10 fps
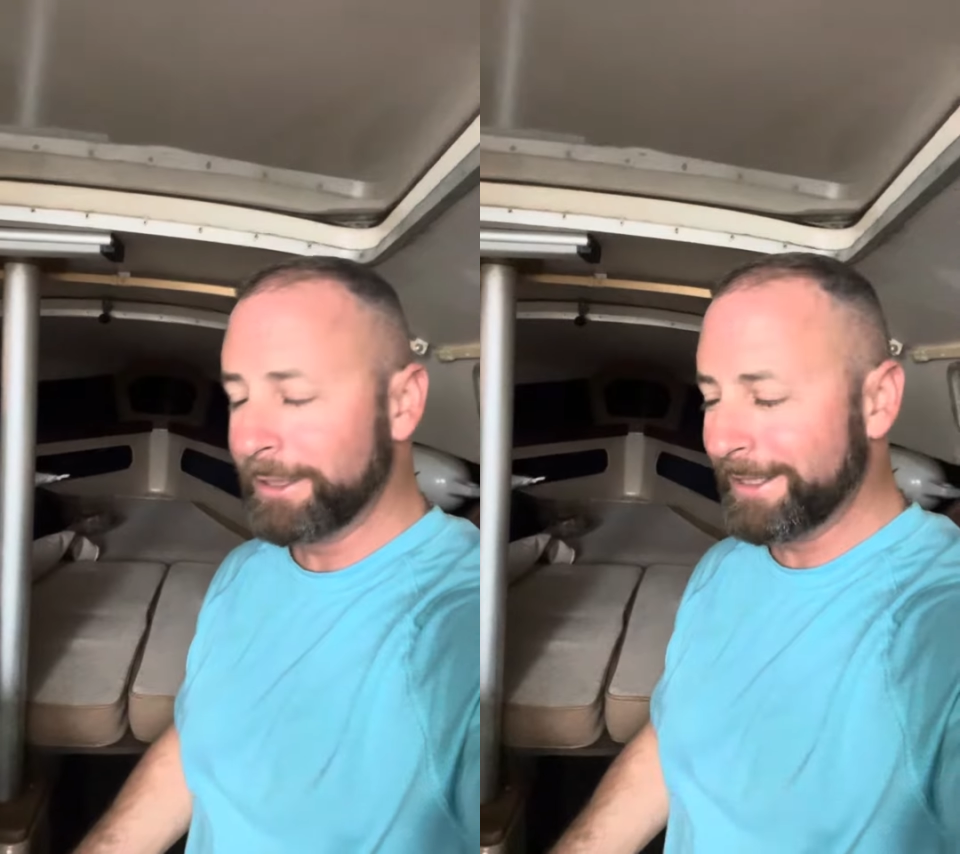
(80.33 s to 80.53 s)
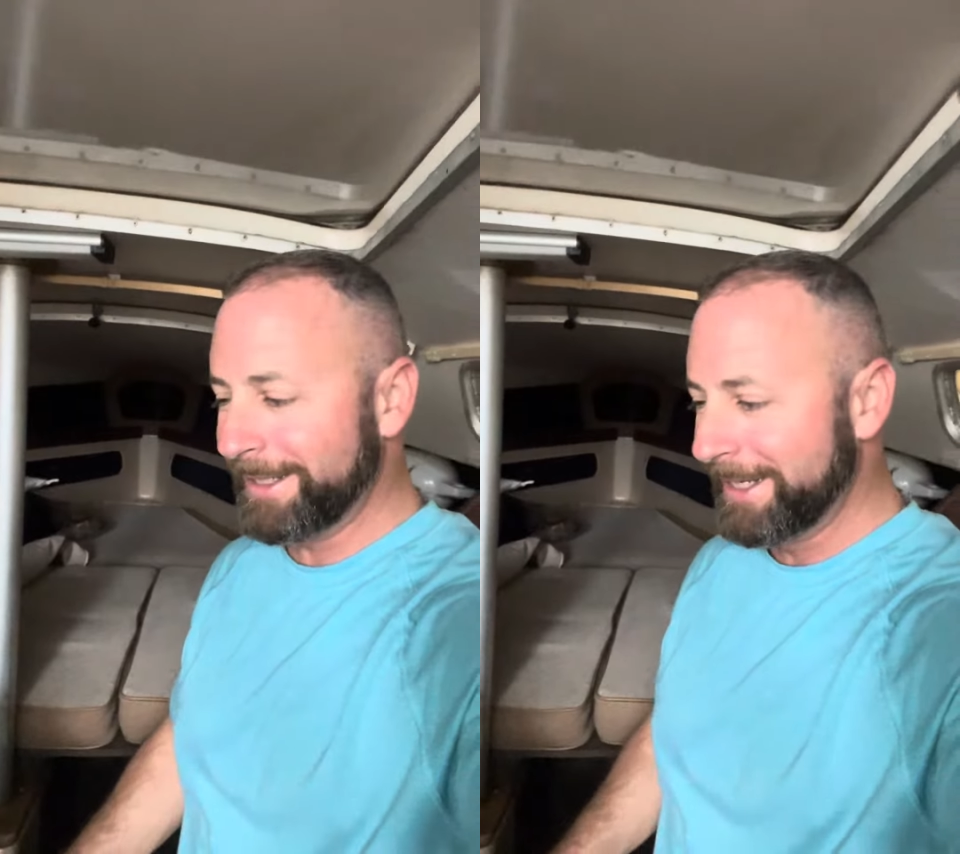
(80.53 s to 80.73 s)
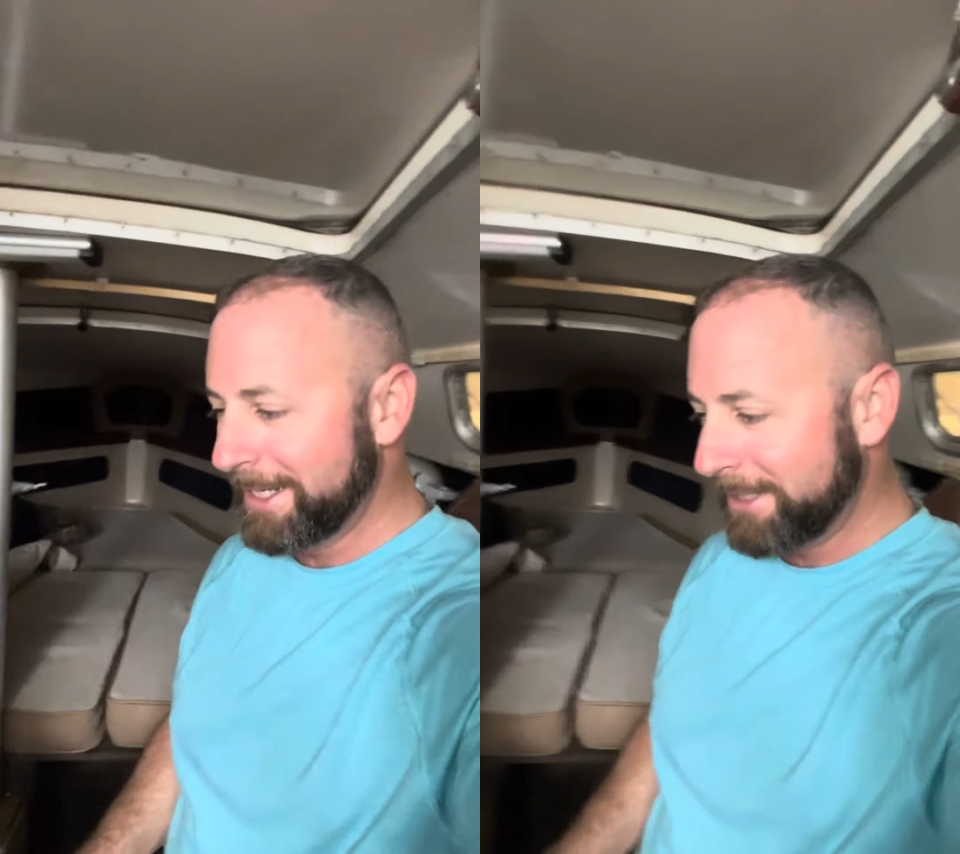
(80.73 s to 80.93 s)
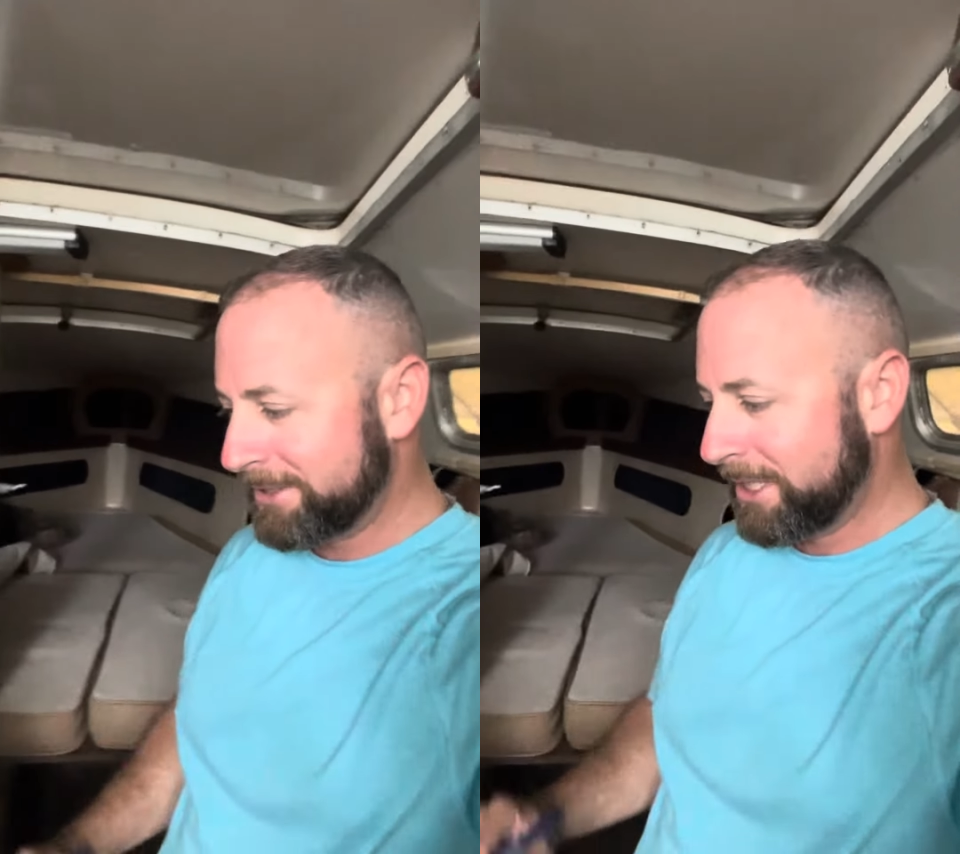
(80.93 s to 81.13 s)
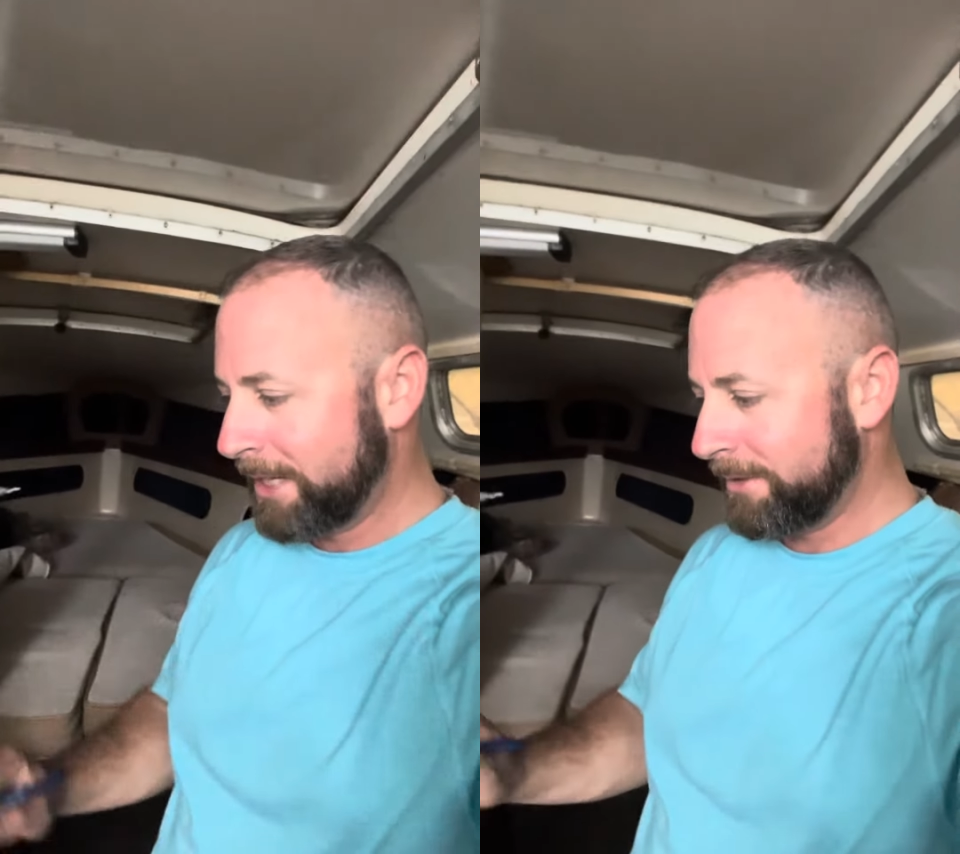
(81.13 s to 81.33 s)

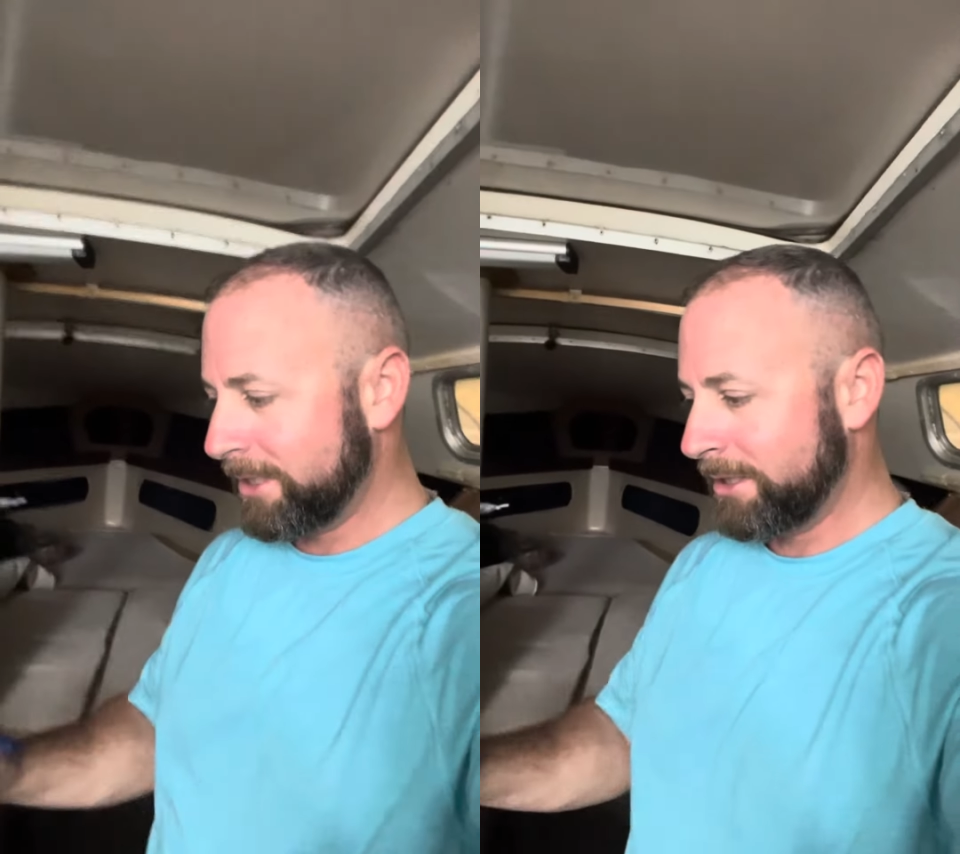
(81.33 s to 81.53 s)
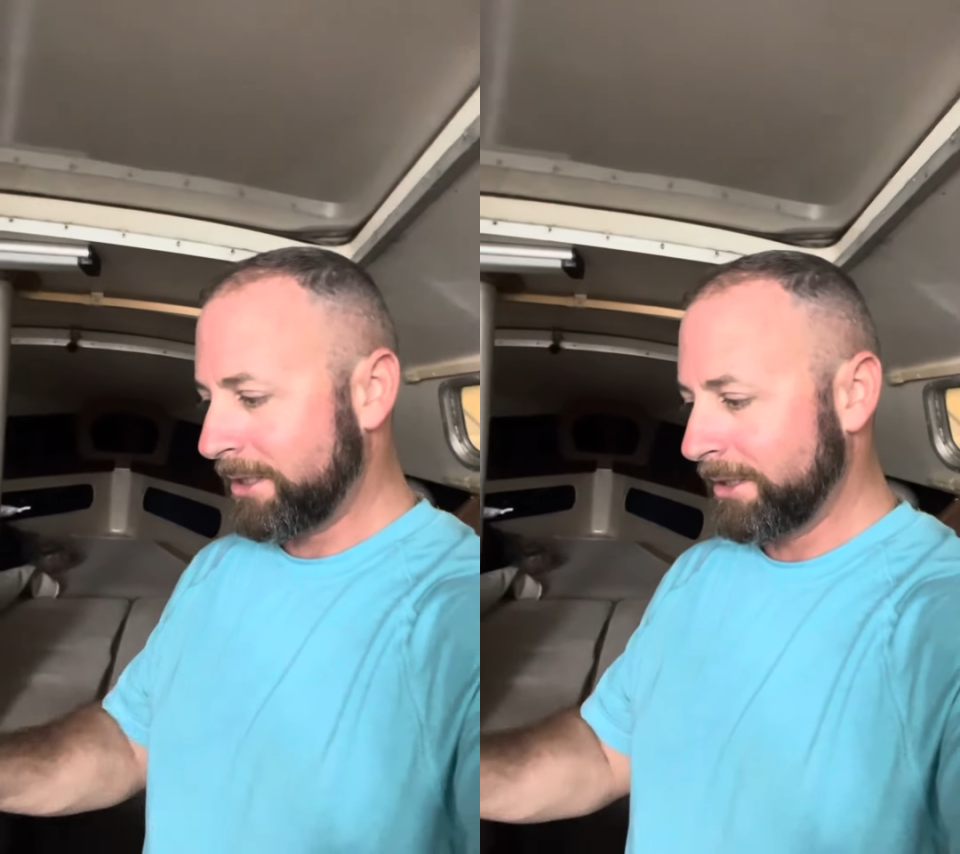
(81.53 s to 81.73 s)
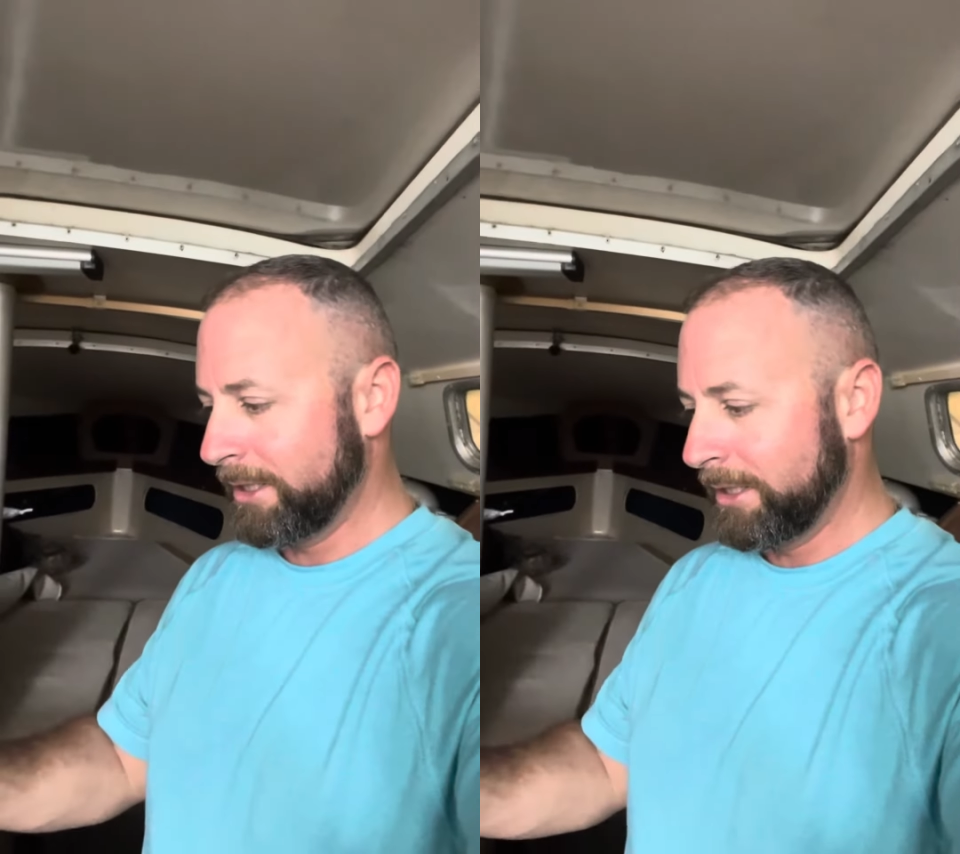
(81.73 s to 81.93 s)
It's not the